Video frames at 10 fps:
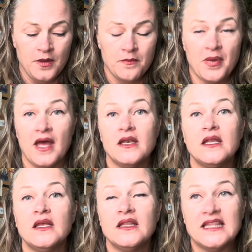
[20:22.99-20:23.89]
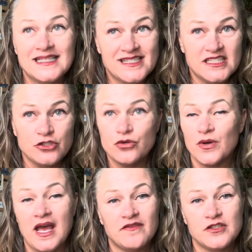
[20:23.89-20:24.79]
But this, you don't
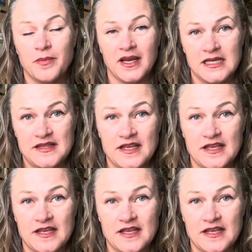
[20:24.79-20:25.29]
have to buy anything.